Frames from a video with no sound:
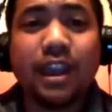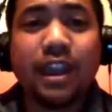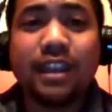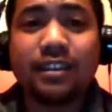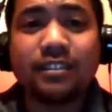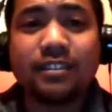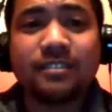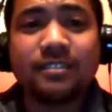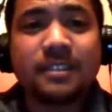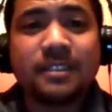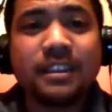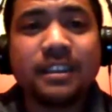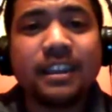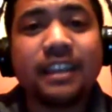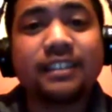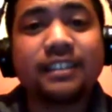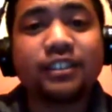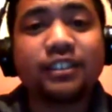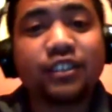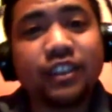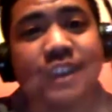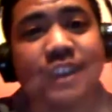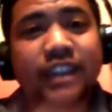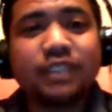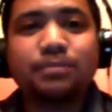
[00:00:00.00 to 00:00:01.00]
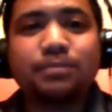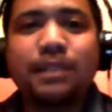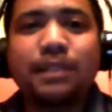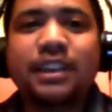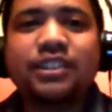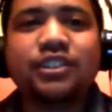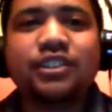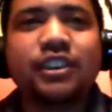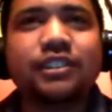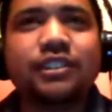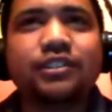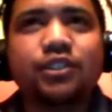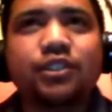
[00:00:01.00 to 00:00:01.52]
right? Until the next
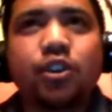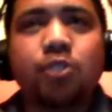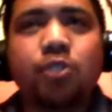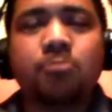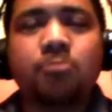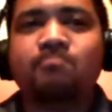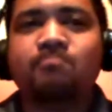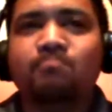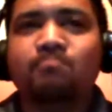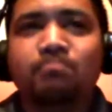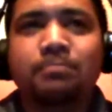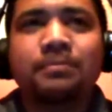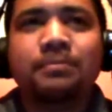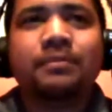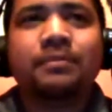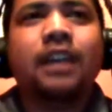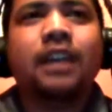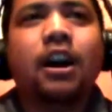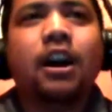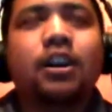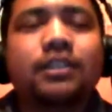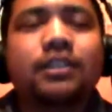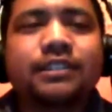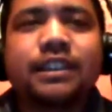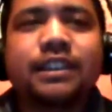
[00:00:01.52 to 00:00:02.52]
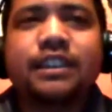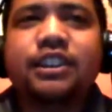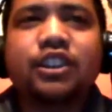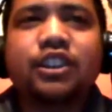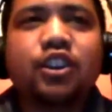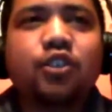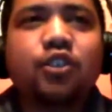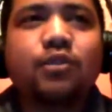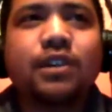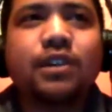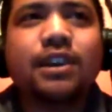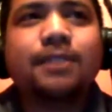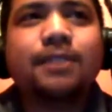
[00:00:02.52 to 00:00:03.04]
paycheck. So I was like, you
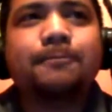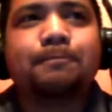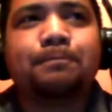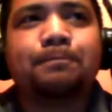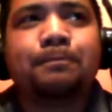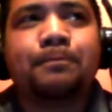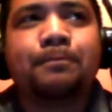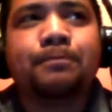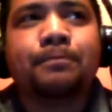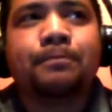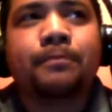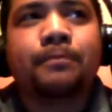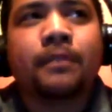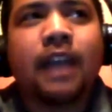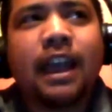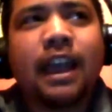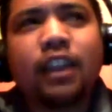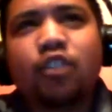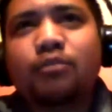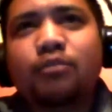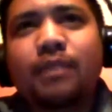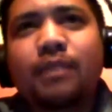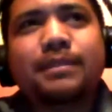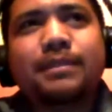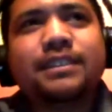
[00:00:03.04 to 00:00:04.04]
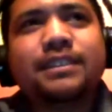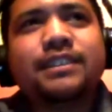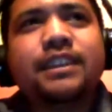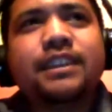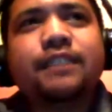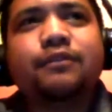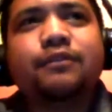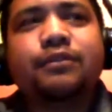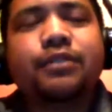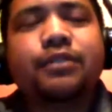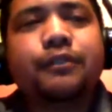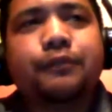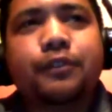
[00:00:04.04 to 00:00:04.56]
know what? I learned my mistake
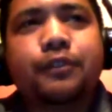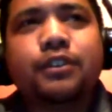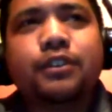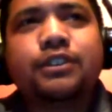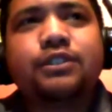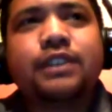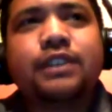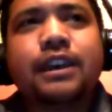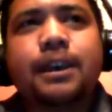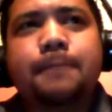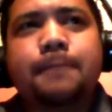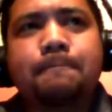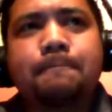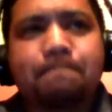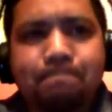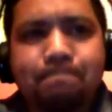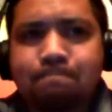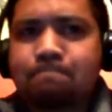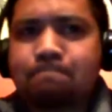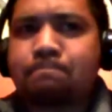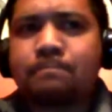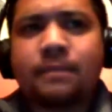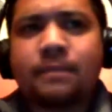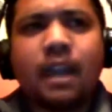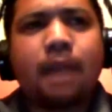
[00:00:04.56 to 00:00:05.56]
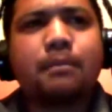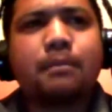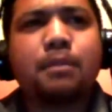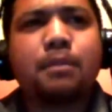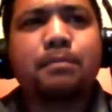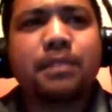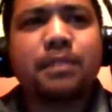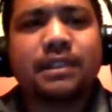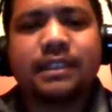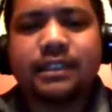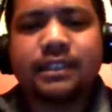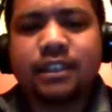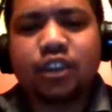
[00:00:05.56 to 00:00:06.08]
from the first time. I'm going to
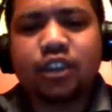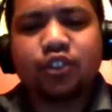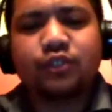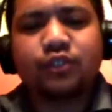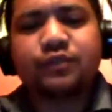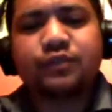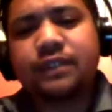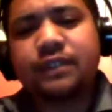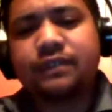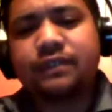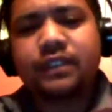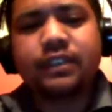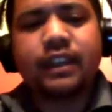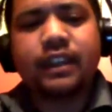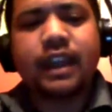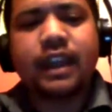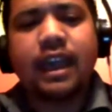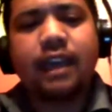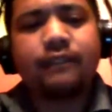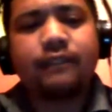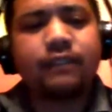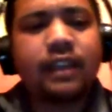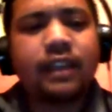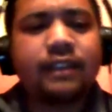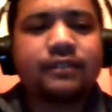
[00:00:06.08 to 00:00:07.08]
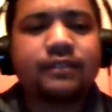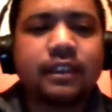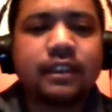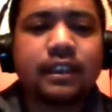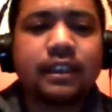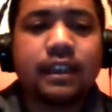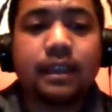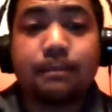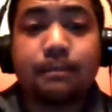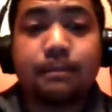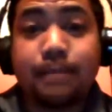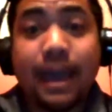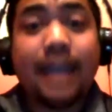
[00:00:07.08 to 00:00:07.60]
put this $150 that I have left
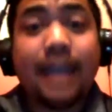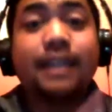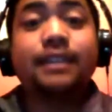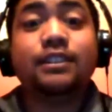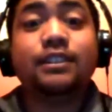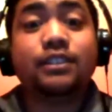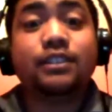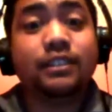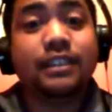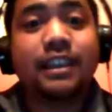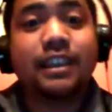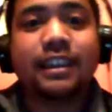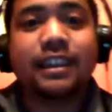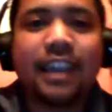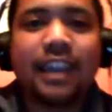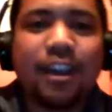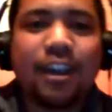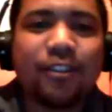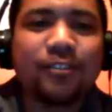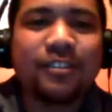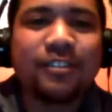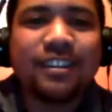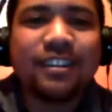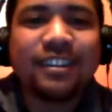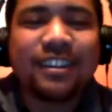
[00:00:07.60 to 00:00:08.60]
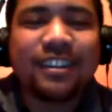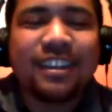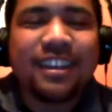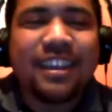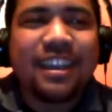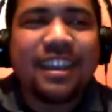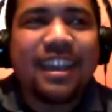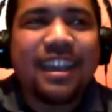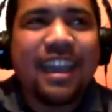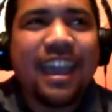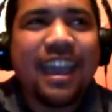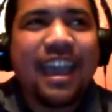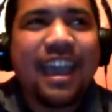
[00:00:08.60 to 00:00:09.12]
back into the account.
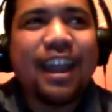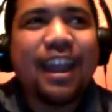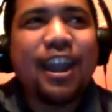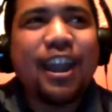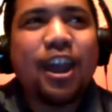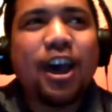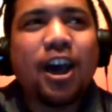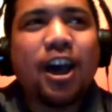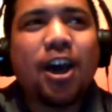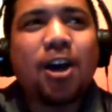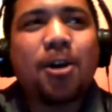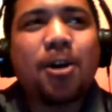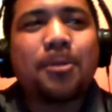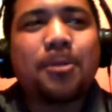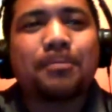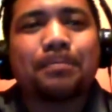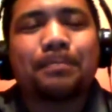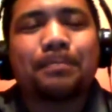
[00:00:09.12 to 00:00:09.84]
And